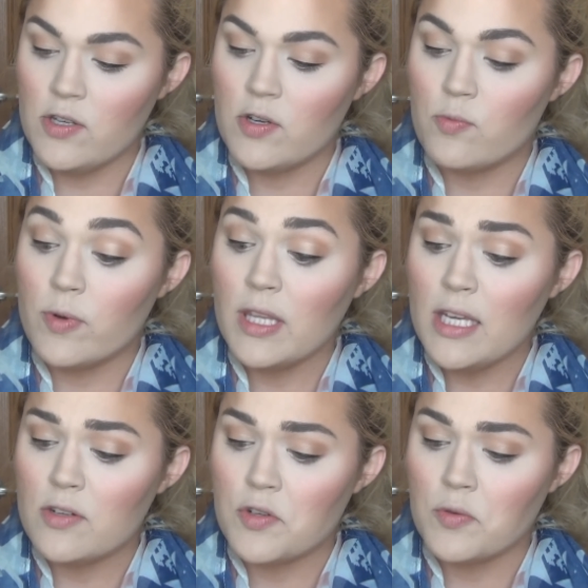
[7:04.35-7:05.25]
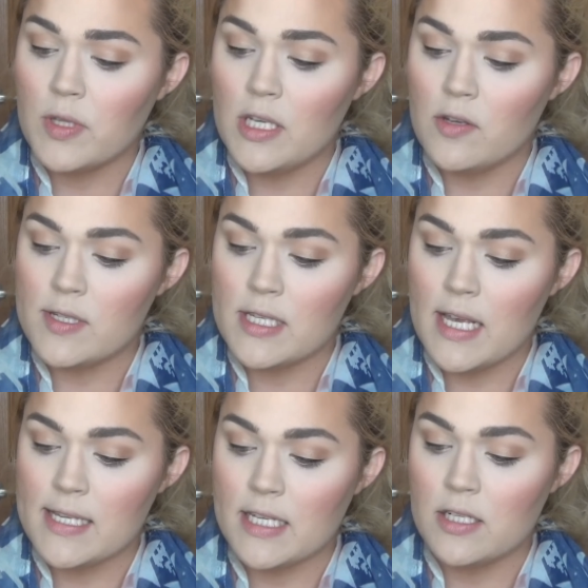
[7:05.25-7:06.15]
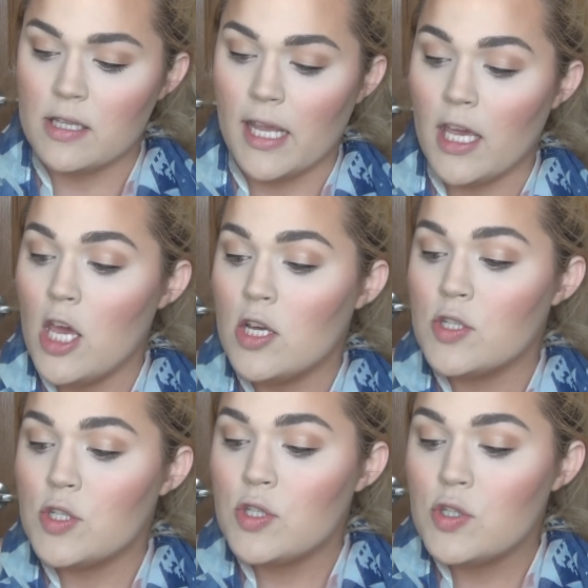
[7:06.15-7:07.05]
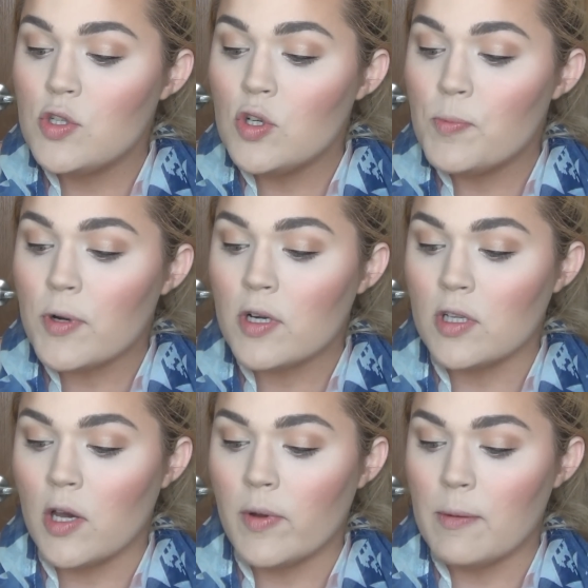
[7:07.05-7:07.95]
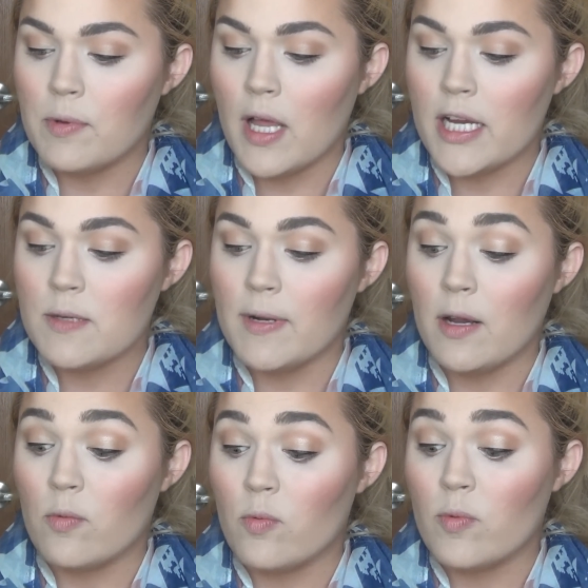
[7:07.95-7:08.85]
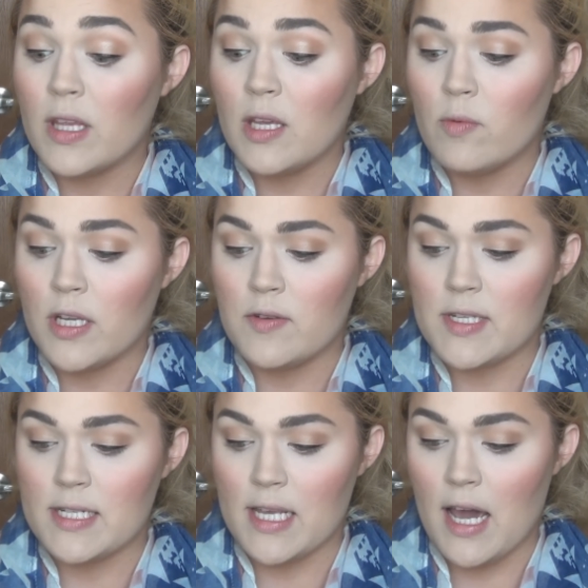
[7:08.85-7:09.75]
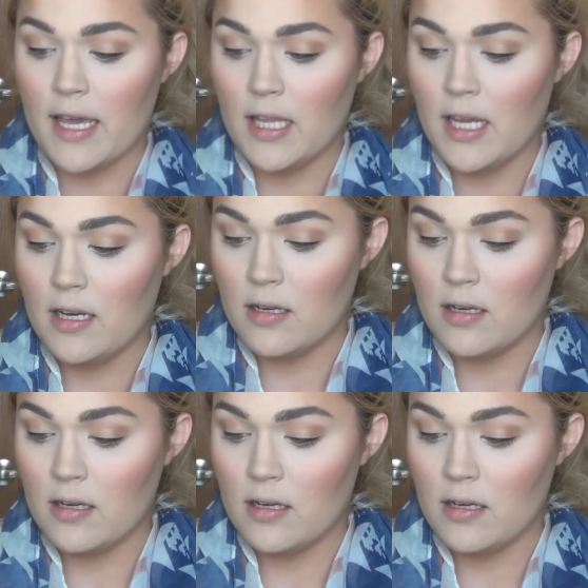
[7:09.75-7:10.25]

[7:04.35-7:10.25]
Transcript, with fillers: You could really and truly use this as a like super glowy blush, but I really want to use it as a highlight.